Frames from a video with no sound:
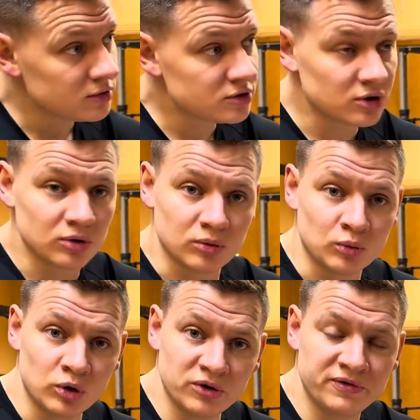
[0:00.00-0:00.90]
So
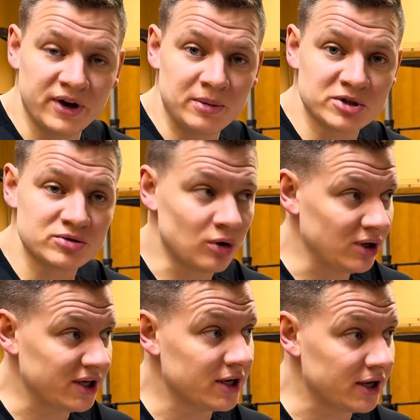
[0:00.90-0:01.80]
world famous
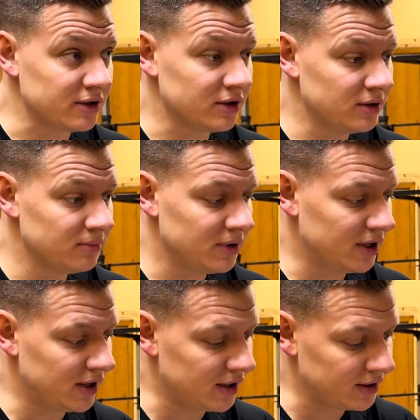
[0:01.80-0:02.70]
rolling handle.
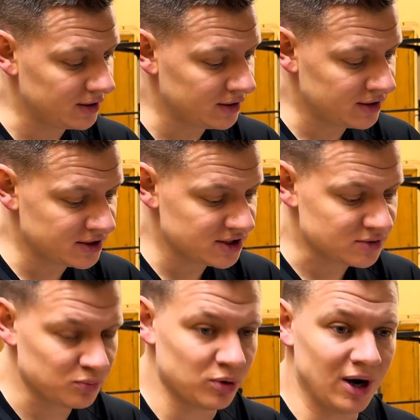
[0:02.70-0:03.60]
This
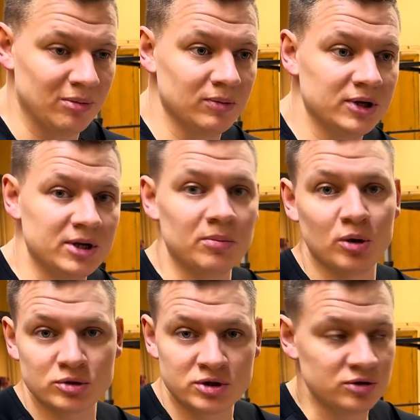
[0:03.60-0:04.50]
is probably the
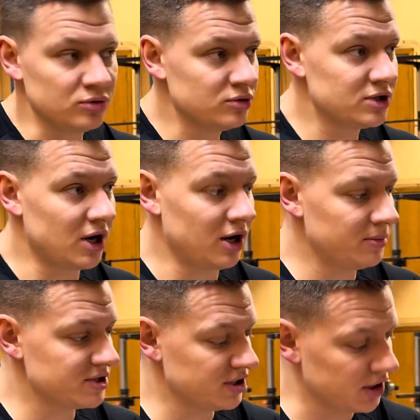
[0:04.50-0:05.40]
most used
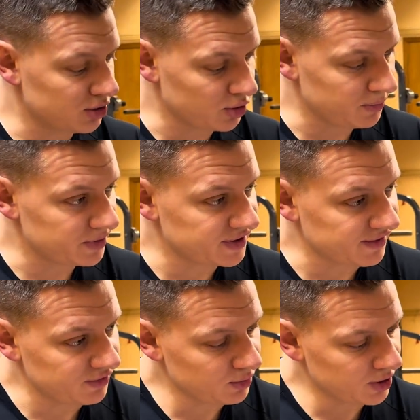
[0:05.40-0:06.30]
arm wrestling equipment
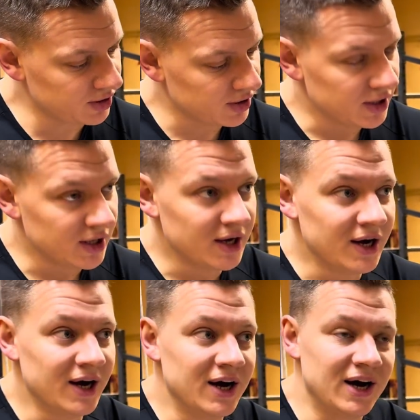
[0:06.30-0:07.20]
everywhere.
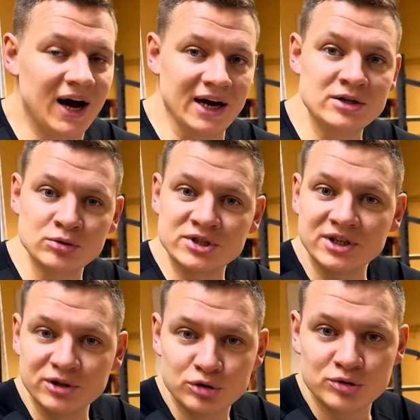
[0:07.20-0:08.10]
I do
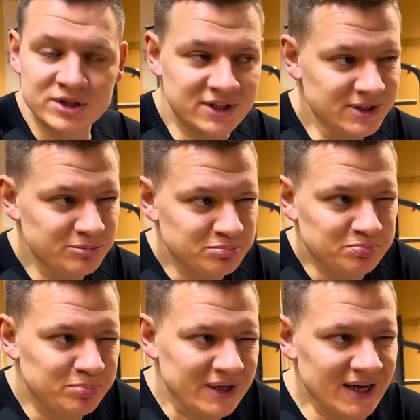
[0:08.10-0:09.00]
still use it,
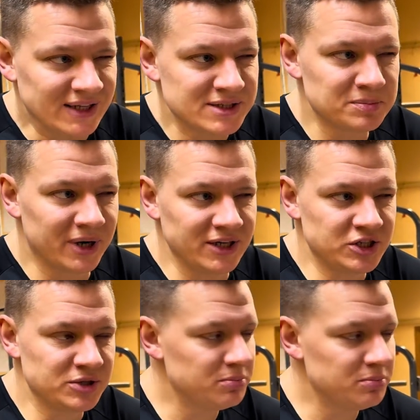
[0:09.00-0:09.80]
but not as much